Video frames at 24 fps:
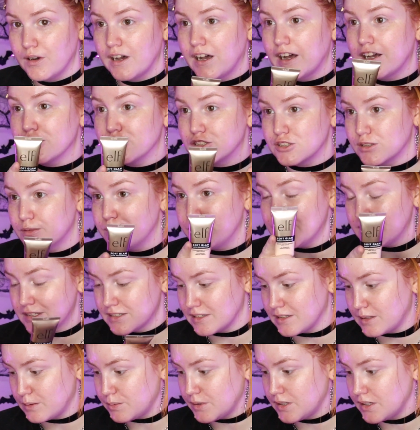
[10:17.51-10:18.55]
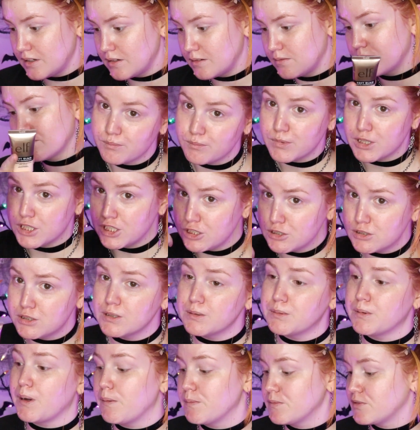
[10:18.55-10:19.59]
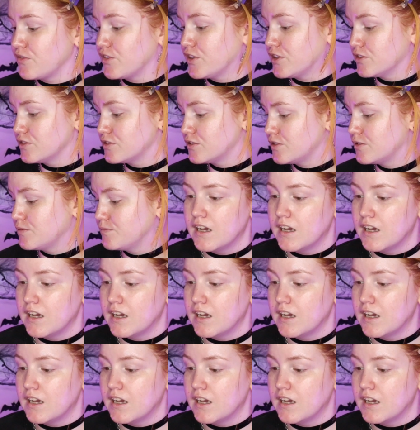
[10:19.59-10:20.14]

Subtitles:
I should be sleeping, but YouTube comes first.